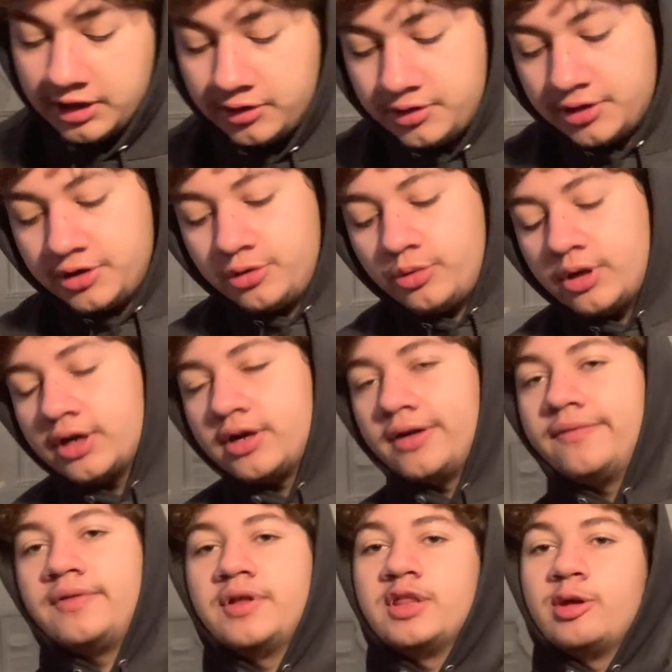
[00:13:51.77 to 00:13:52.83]
clear water, I
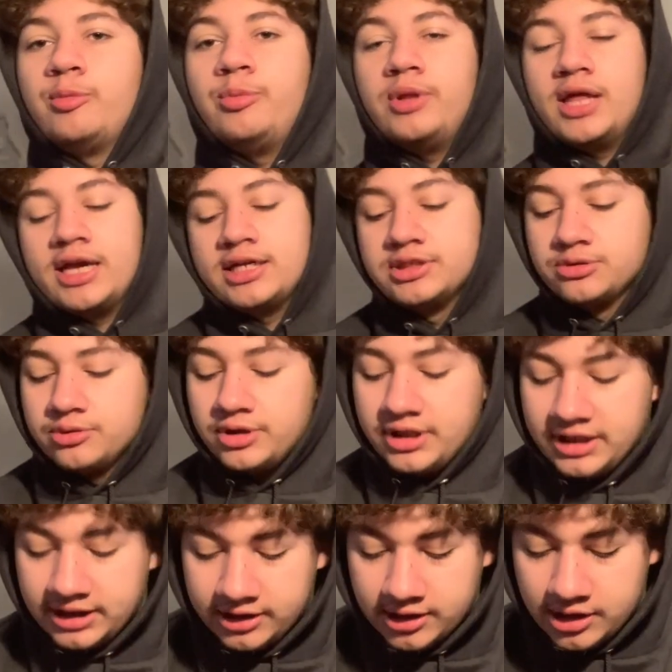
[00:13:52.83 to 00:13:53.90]
found that black is a really
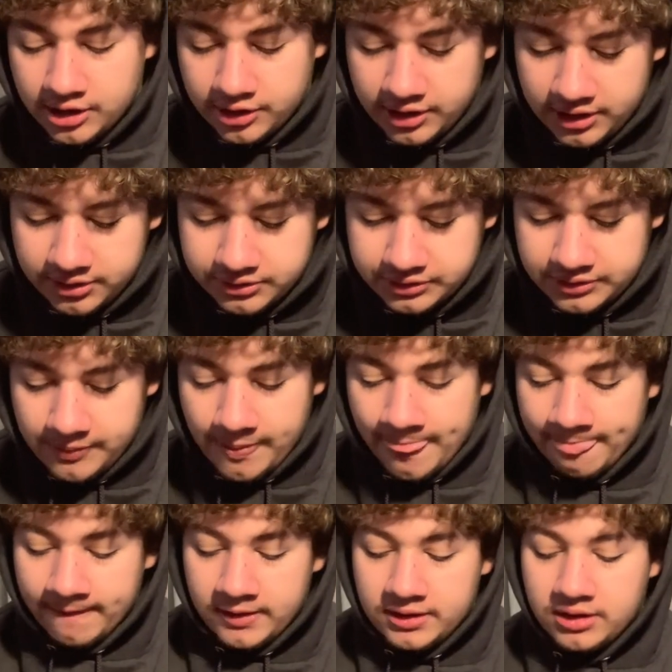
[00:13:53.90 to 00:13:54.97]
good color to use.
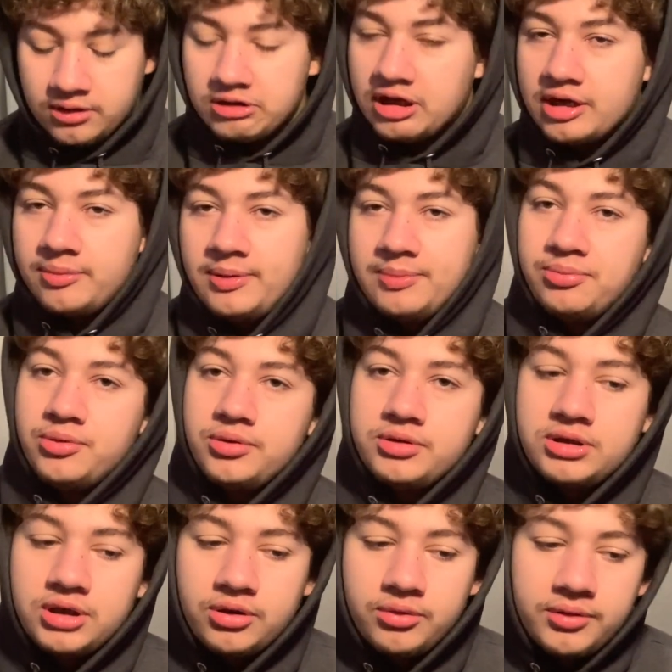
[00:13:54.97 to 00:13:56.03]
You know, a lot of people
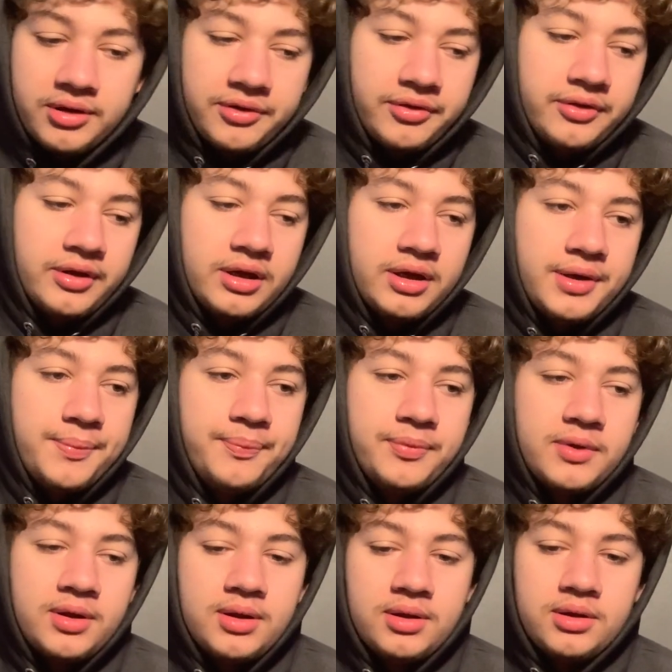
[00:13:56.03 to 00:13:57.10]
go with
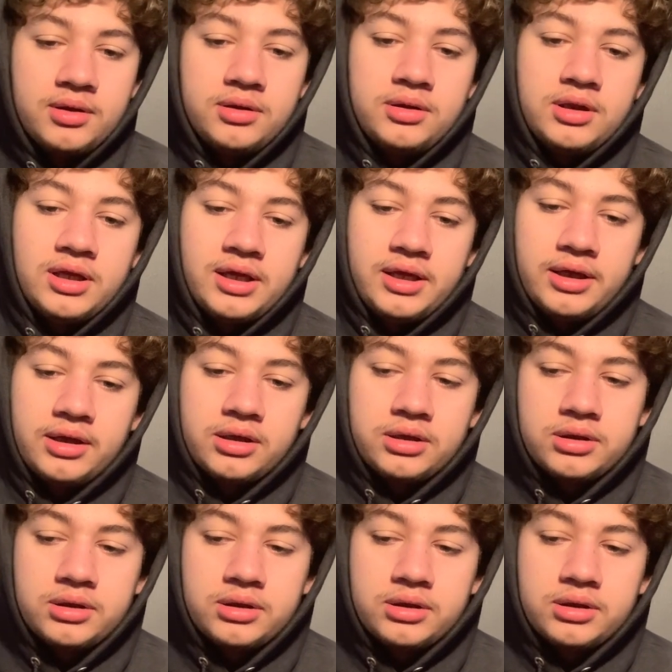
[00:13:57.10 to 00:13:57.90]
like